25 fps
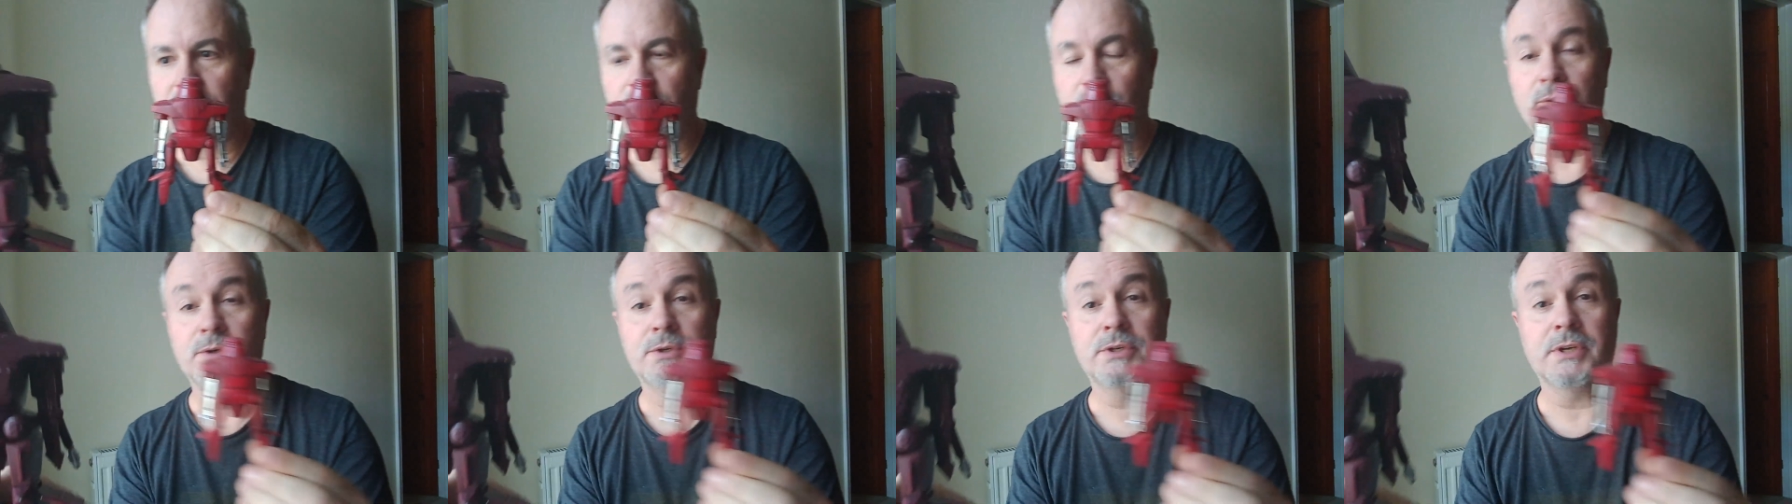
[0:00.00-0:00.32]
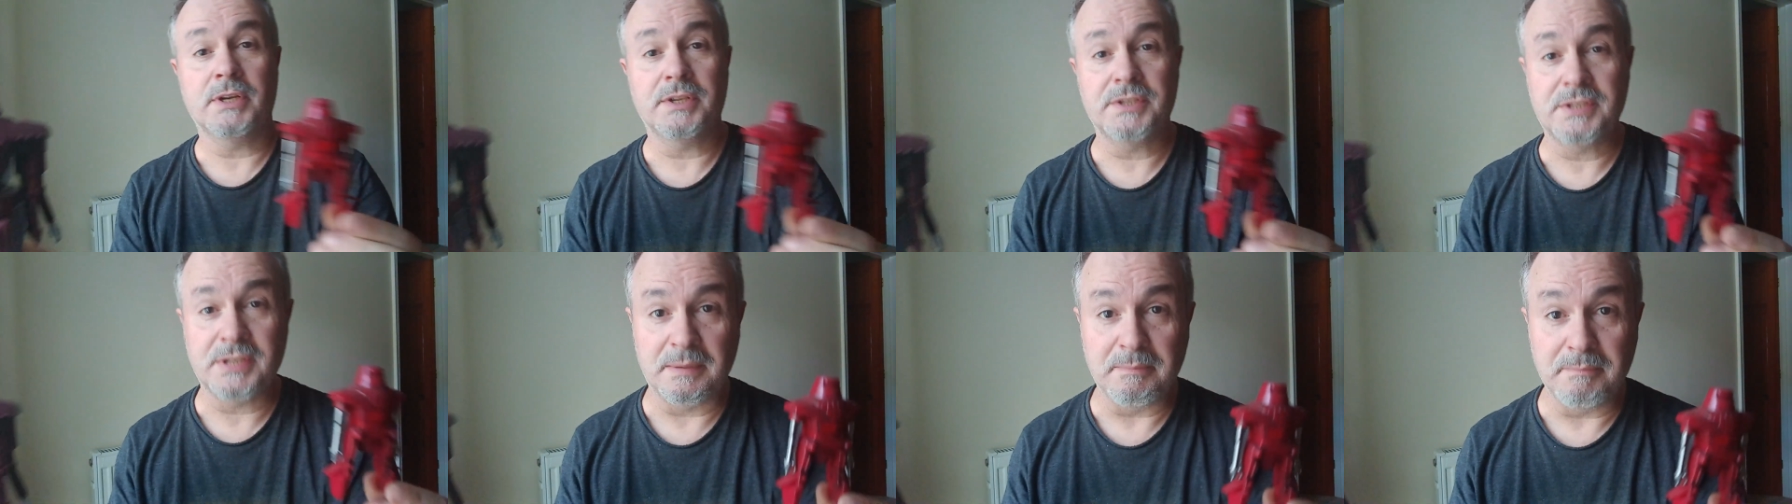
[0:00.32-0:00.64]
or
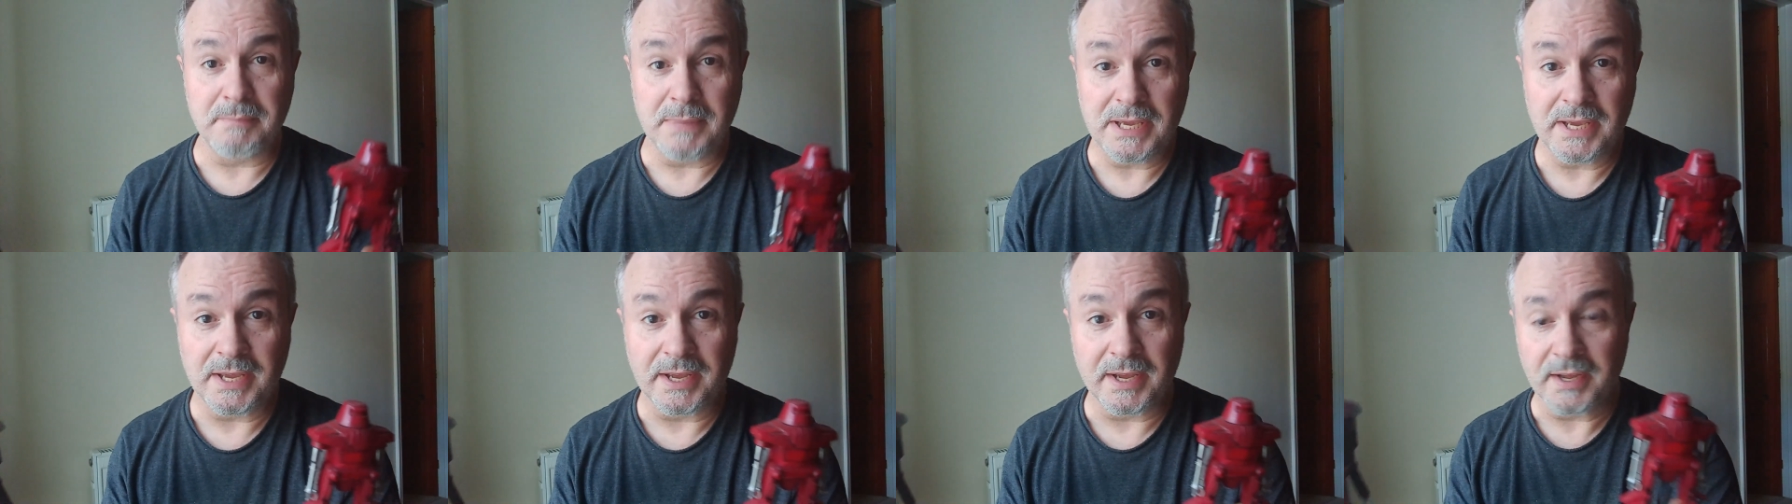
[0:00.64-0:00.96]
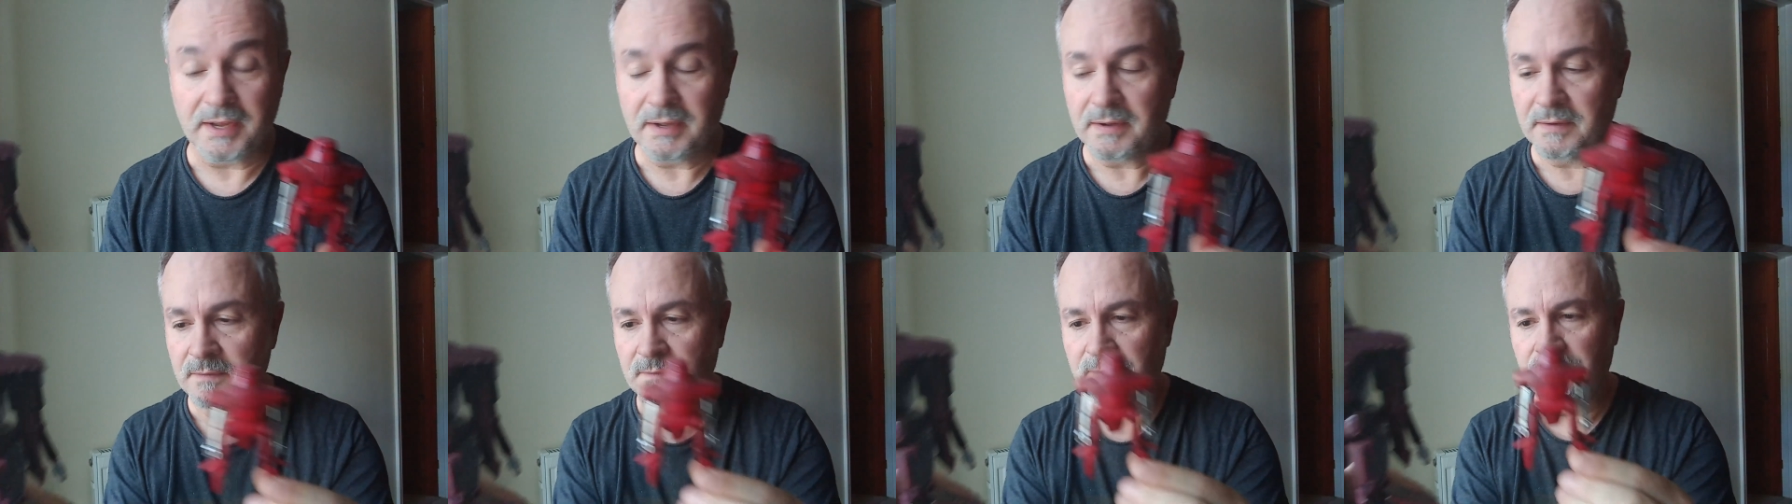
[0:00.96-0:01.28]
shall I say
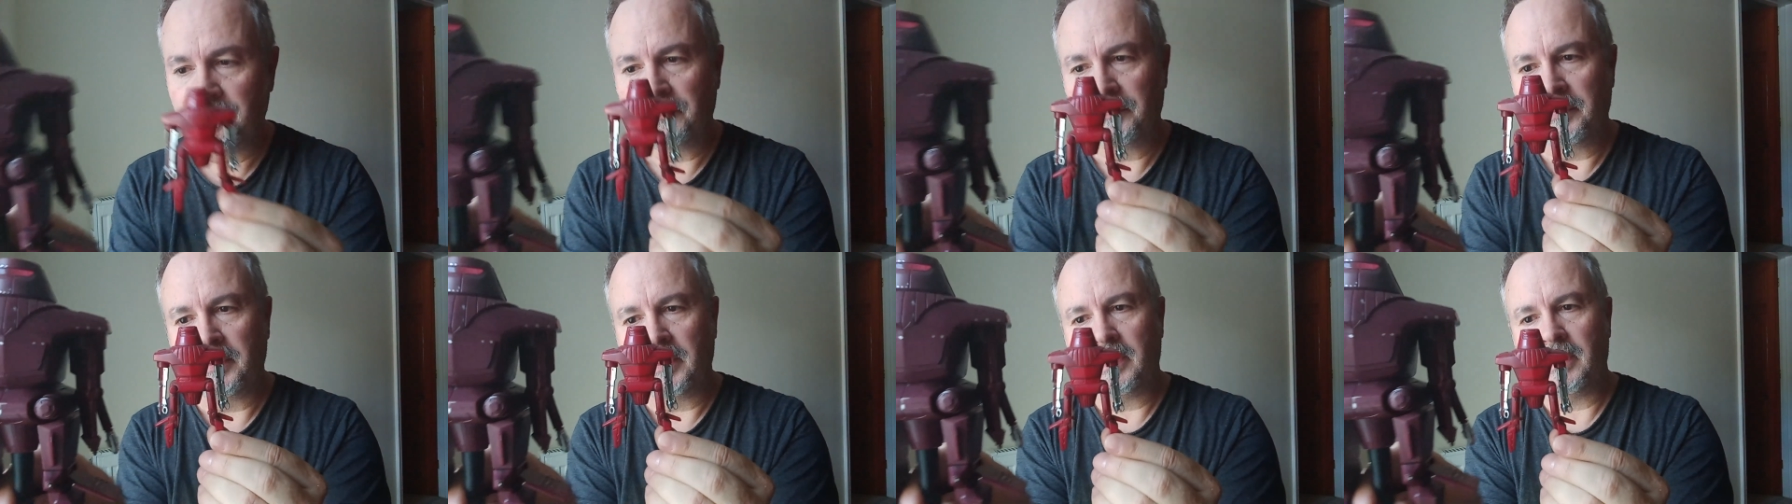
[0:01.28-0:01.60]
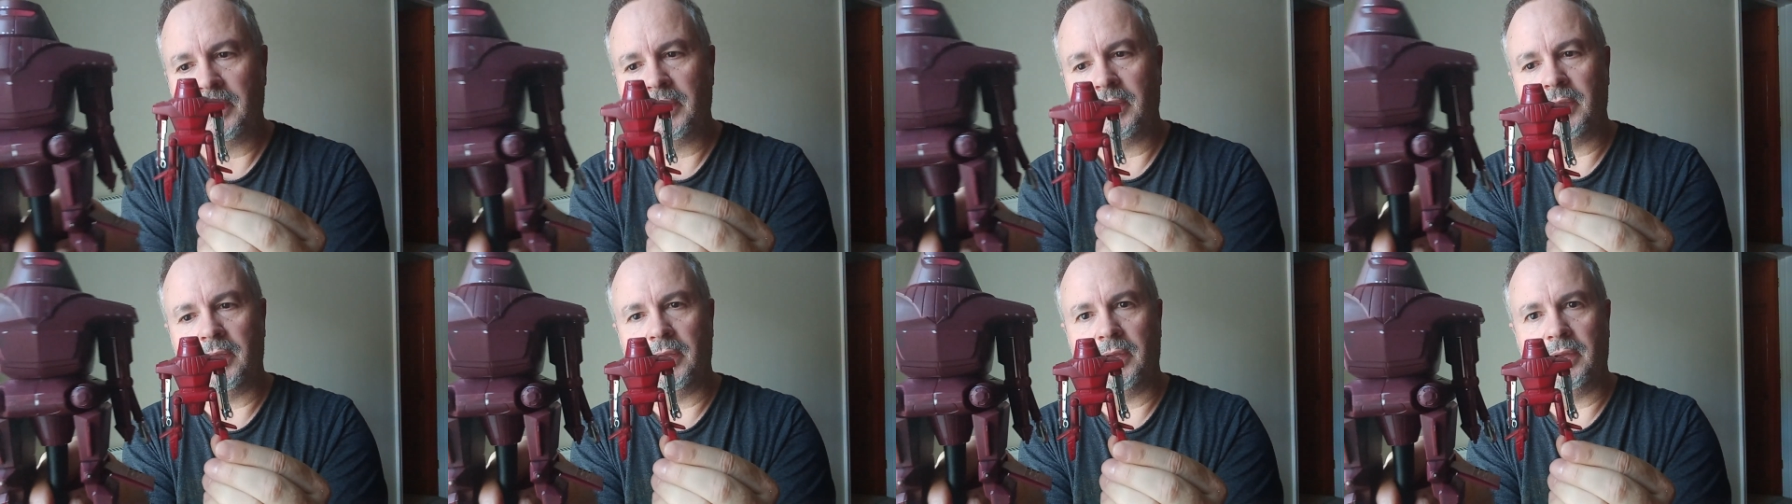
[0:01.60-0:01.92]
Mega,
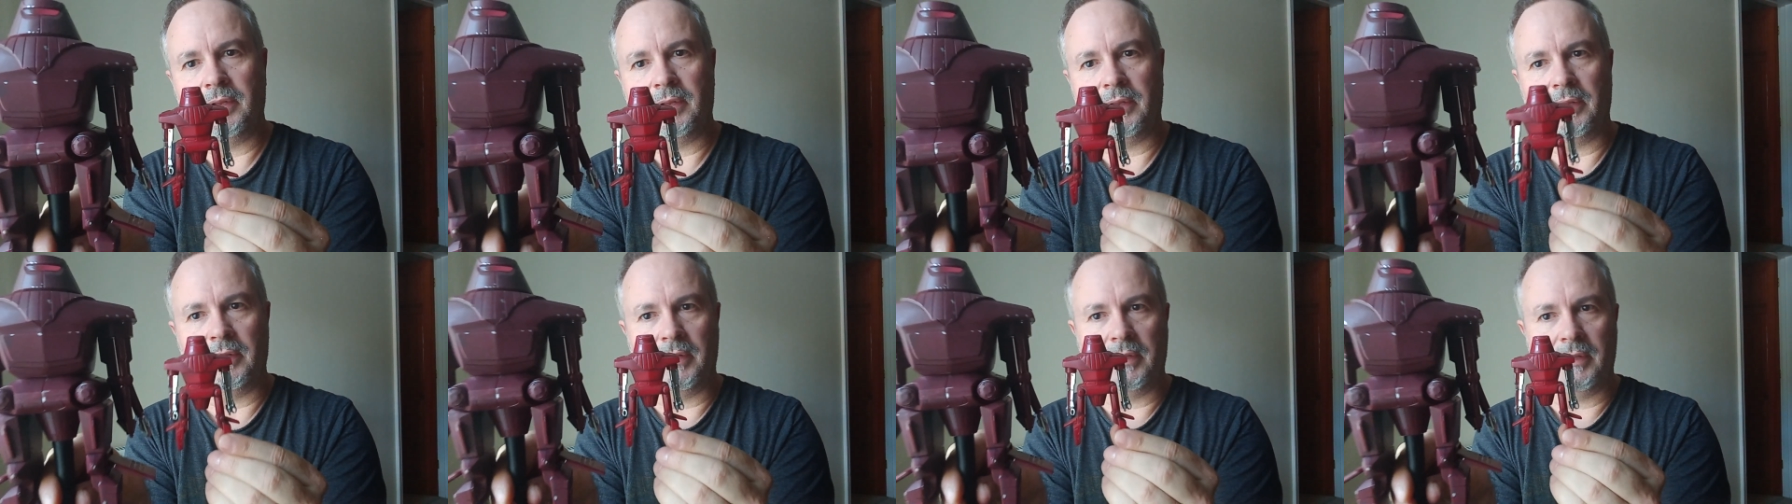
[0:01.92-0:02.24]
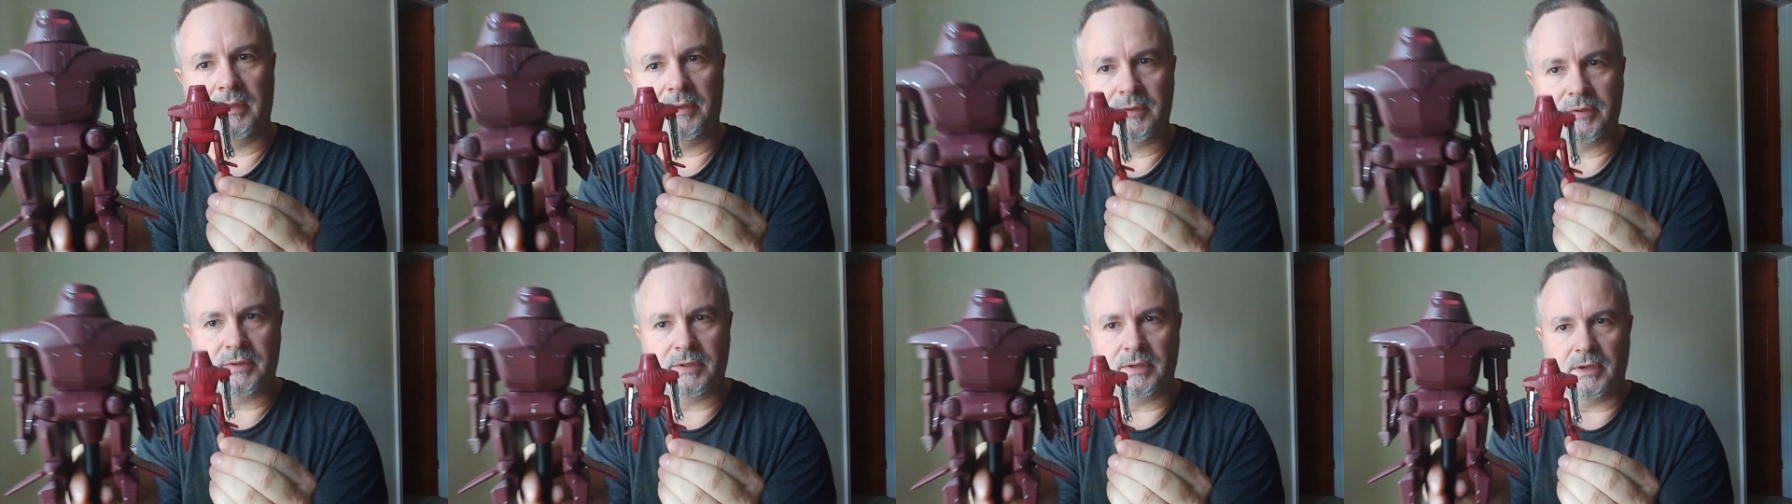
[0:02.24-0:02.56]
and
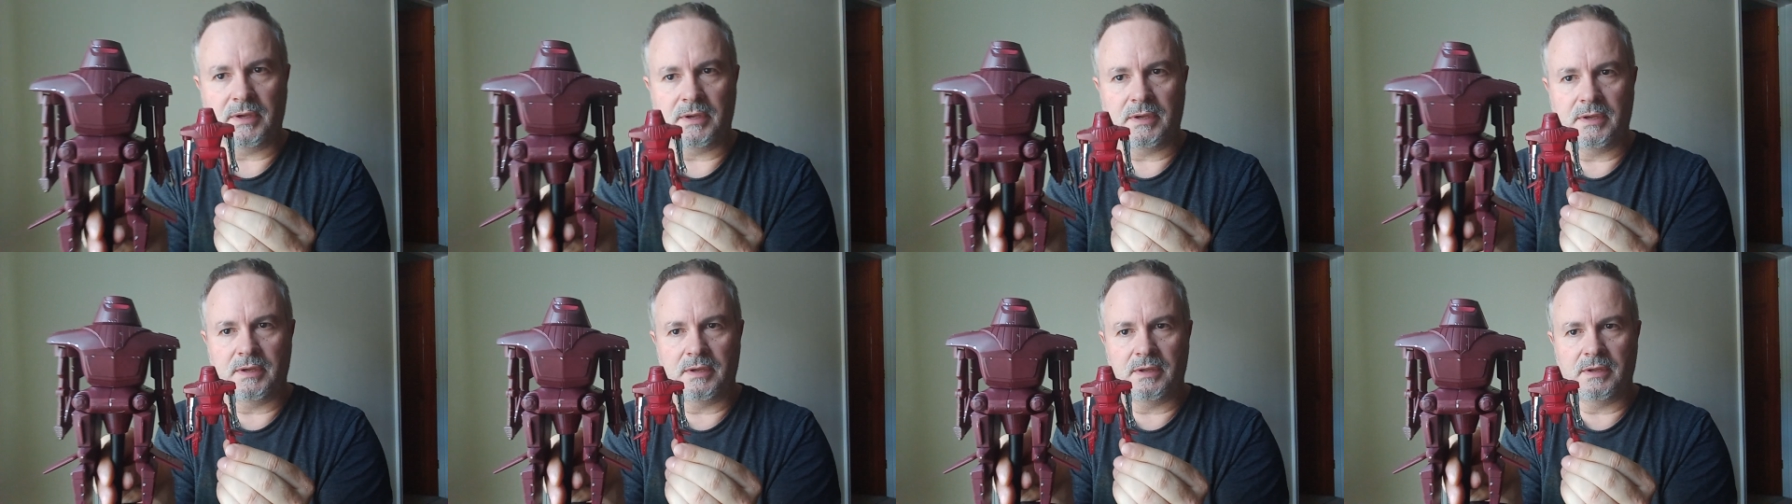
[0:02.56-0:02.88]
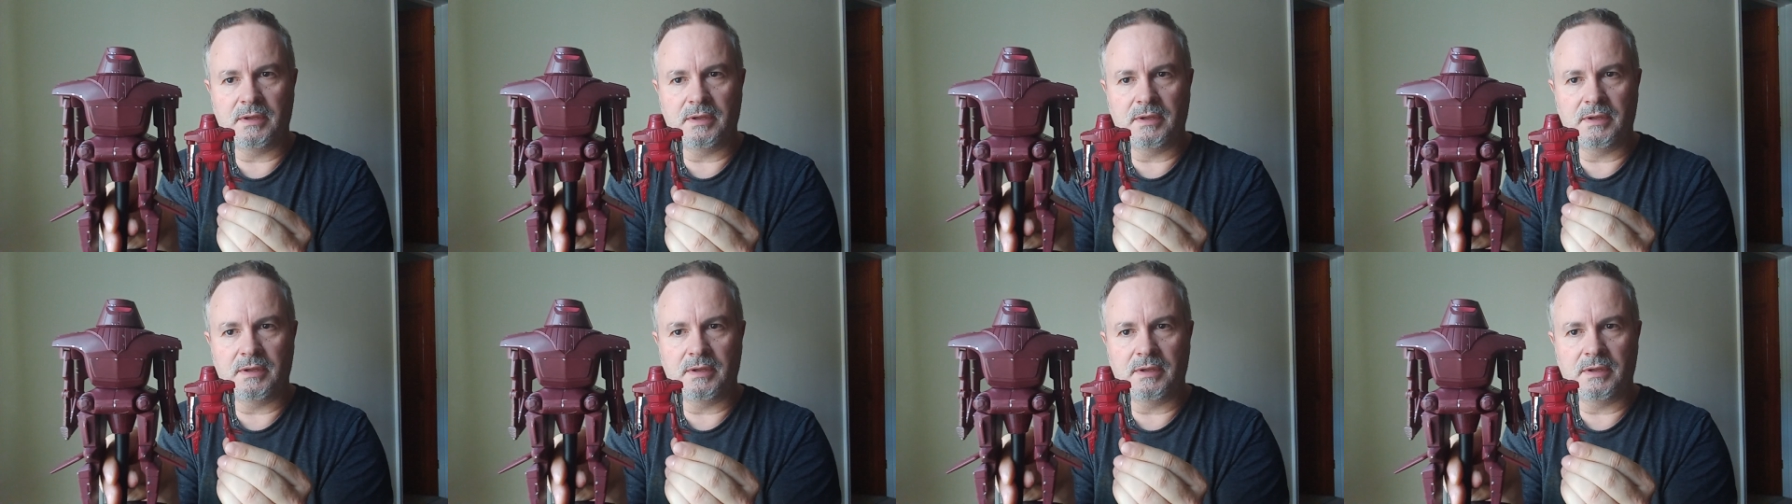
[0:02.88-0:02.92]
there's the